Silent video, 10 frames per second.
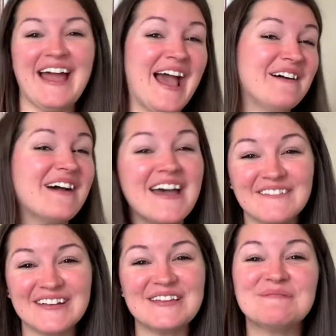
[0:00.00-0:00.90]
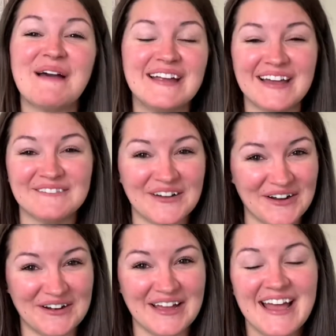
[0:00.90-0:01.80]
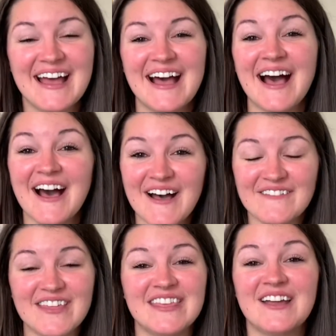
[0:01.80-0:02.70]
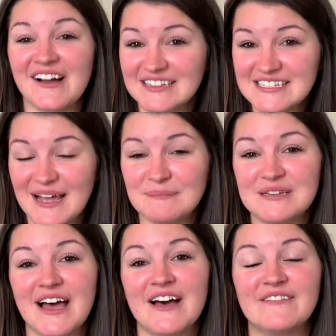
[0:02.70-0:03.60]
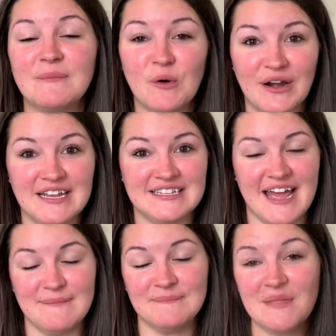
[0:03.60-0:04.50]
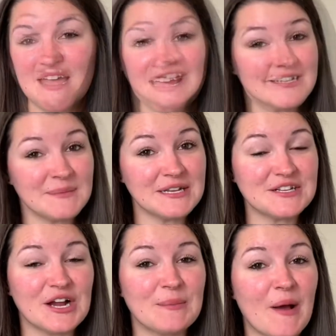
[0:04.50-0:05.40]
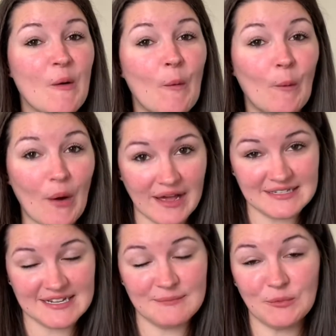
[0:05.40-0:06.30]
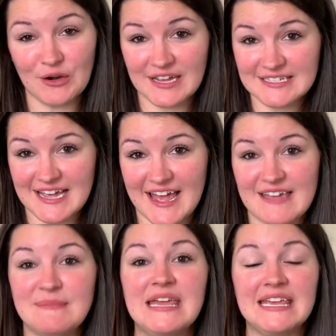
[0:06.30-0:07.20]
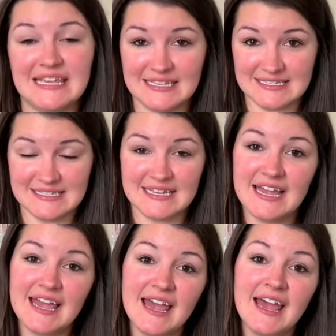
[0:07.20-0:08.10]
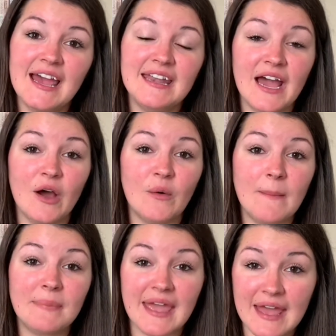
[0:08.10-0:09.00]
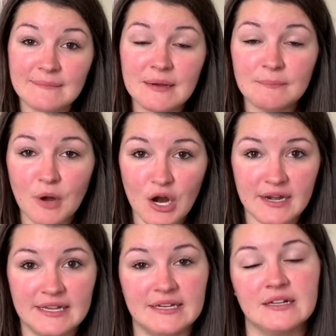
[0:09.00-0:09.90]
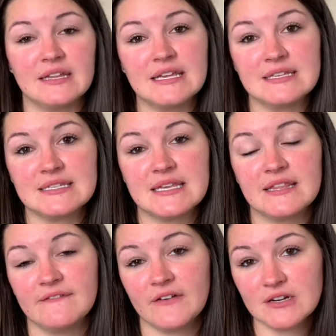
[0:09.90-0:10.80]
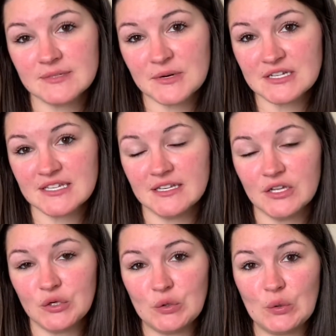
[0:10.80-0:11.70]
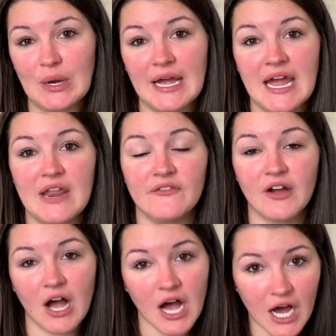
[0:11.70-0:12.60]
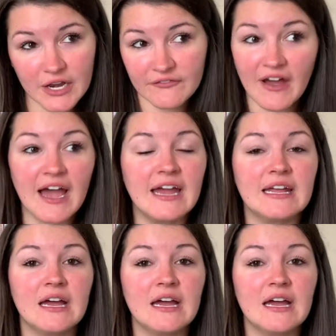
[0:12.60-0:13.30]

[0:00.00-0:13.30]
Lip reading: however you might have heard of the concept of morning time. First, I'm going to talk about what morning time is. Now, Pam Barnhill is the first person who kind of codified